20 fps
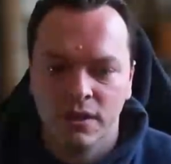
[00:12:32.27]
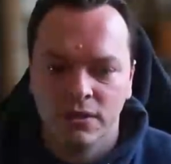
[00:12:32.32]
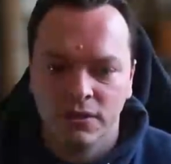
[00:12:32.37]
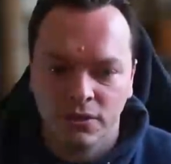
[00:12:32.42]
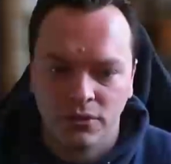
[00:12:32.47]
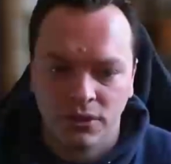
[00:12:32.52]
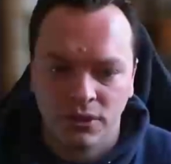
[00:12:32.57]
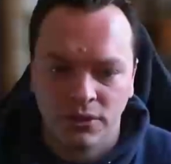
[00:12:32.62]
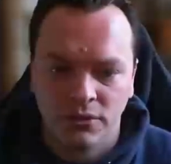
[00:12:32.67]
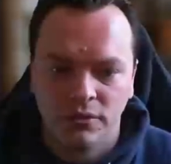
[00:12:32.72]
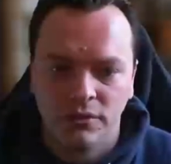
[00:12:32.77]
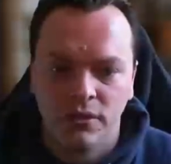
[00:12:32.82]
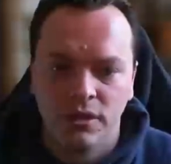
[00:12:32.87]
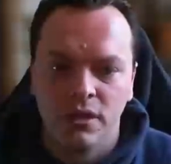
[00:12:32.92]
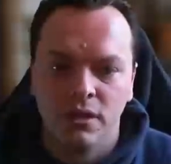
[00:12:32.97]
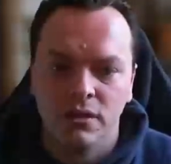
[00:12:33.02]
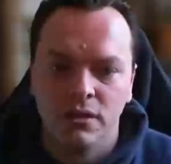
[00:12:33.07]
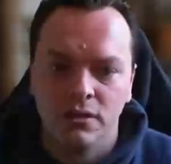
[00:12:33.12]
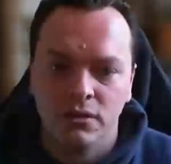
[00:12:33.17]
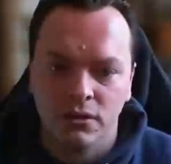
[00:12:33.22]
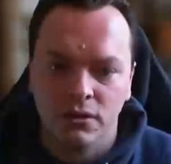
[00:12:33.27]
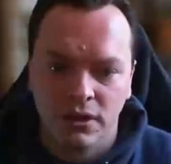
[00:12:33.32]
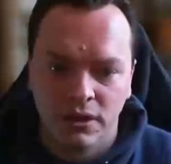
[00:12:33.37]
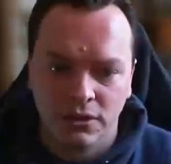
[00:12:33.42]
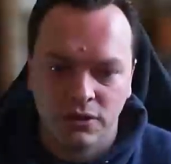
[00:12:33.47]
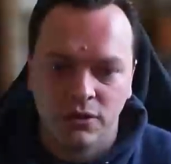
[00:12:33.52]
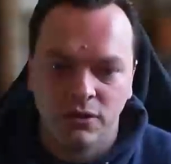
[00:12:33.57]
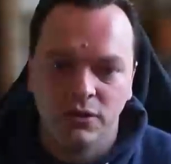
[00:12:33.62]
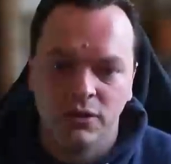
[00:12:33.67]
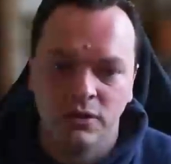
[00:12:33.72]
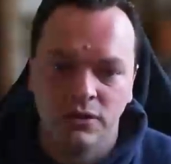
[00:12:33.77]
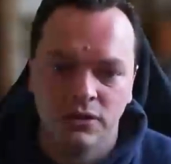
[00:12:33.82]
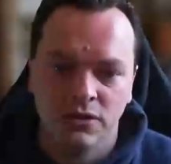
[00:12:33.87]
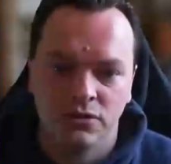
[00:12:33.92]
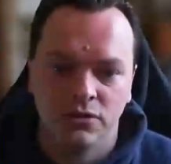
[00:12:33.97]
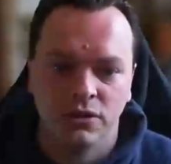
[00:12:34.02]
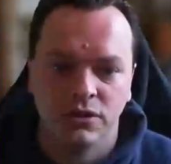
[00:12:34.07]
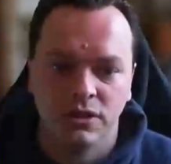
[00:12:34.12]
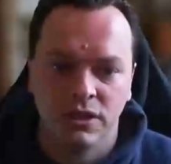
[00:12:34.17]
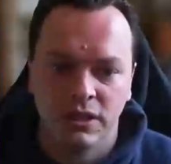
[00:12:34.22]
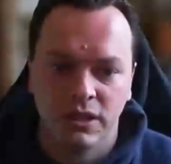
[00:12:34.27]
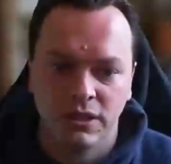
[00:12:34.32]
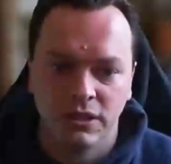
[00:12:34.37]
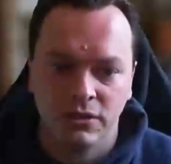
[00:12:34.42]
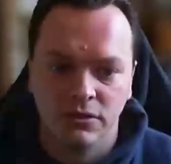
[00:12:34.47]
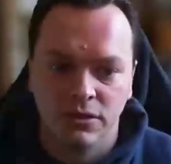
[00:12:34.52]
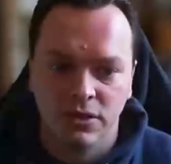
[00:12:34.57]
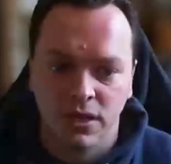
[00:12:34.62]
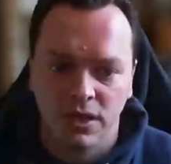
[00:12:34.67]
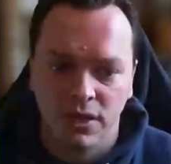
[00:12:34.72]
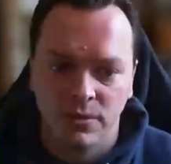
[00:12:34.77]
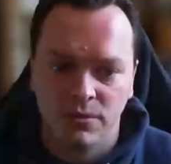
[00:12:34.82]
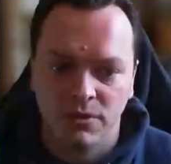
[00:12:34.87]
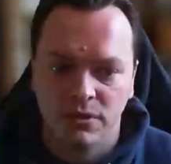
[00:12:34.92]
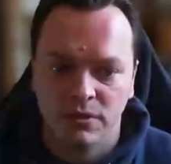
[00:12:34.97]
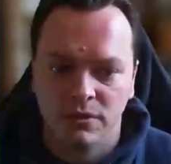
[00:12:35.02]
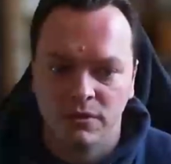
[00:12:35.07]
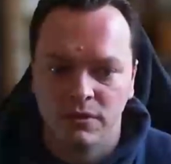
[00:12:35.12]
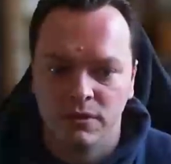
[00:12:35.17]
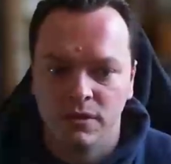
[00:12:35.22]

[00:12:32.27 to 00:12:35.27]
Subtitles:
though note, you cannot construct any new types,